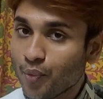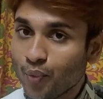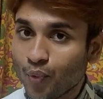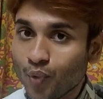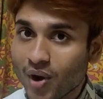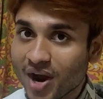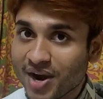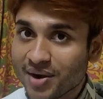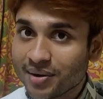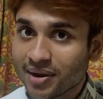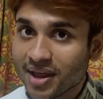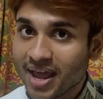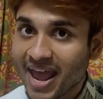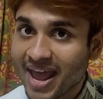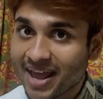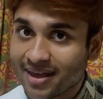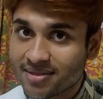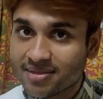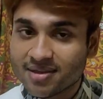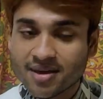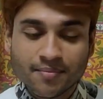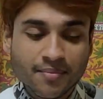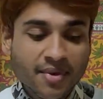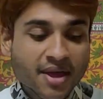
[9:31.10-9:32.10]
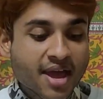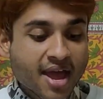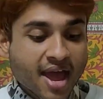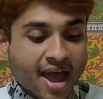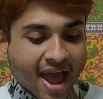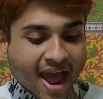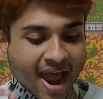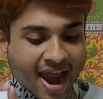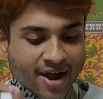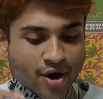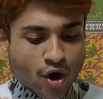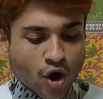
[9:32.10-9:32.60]
One exam.
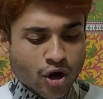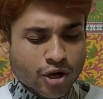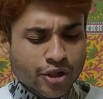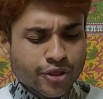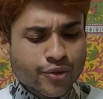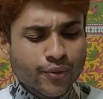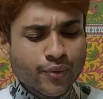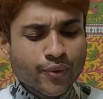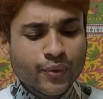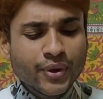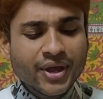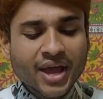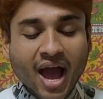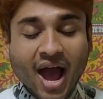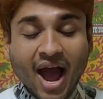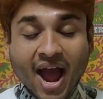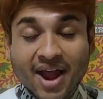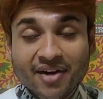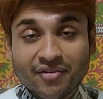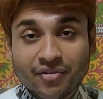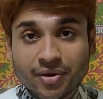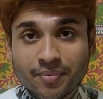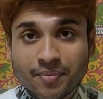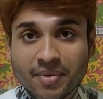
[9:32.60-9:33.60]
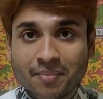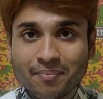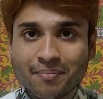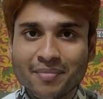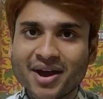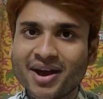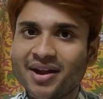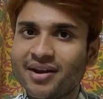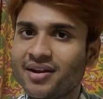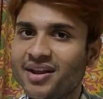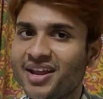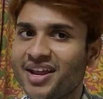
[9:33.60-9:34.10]
And also I
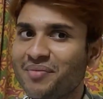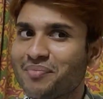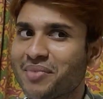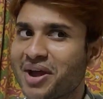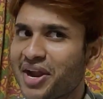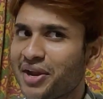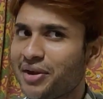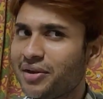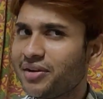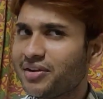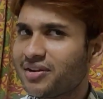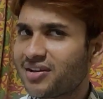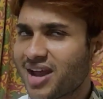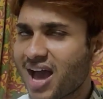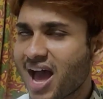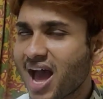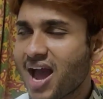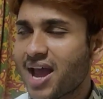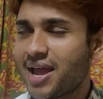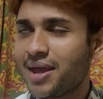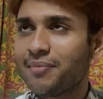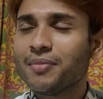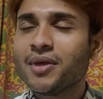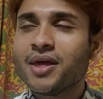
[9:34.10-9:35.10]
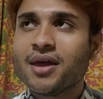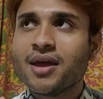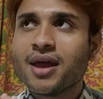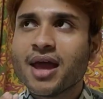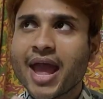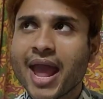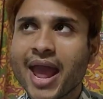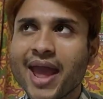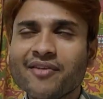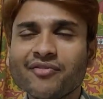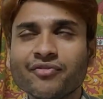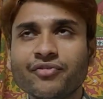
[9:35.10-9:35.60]
remember in my time,
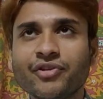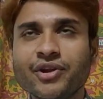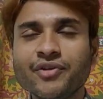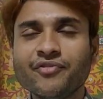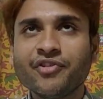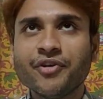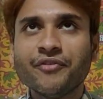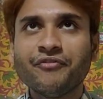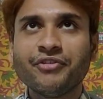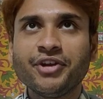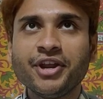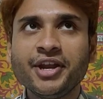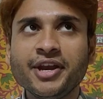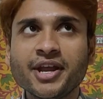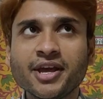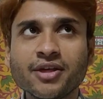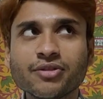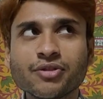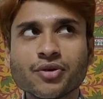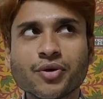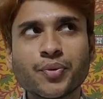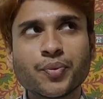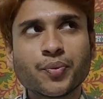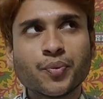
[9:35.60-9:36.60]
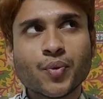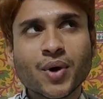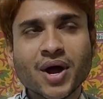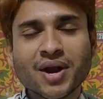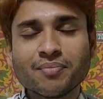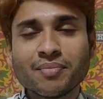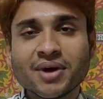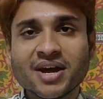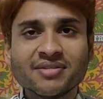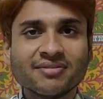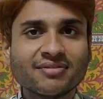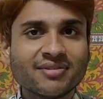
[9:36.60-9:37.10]
every 15 days or
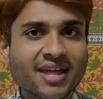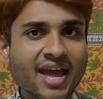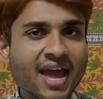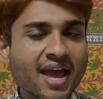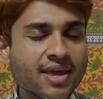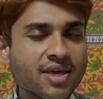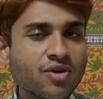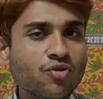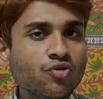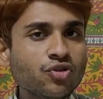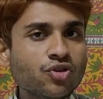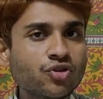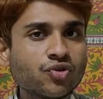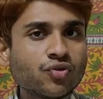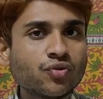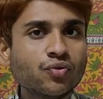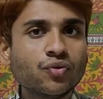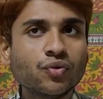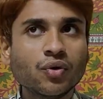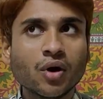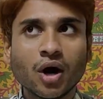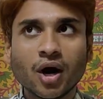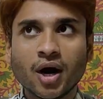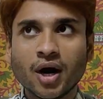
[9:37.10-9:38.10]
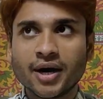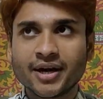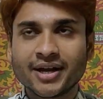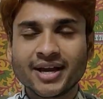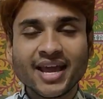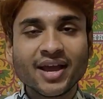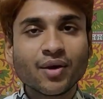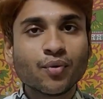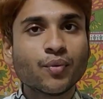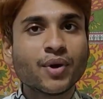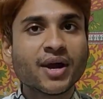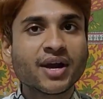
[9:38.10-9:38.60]
1 month, they used to
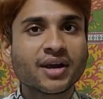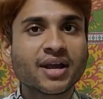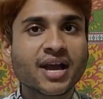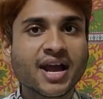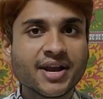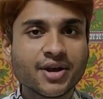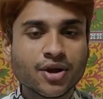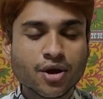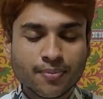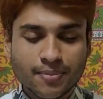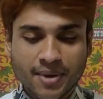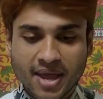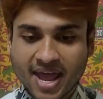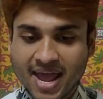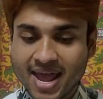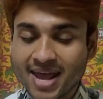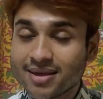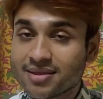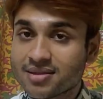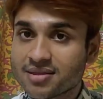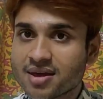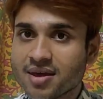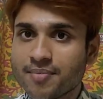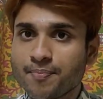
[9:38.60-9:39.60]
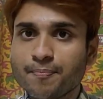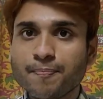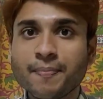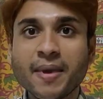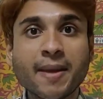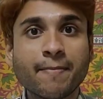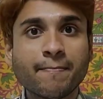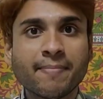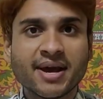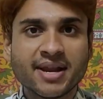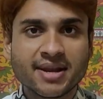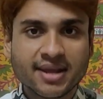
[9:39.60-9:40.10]
take one kind of exam,
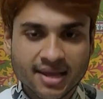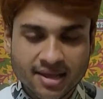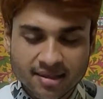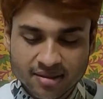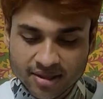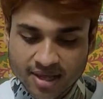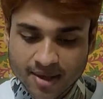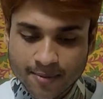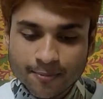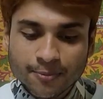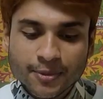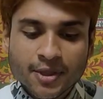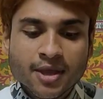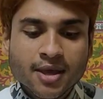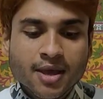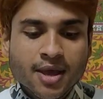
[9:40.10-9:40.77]
paper exam.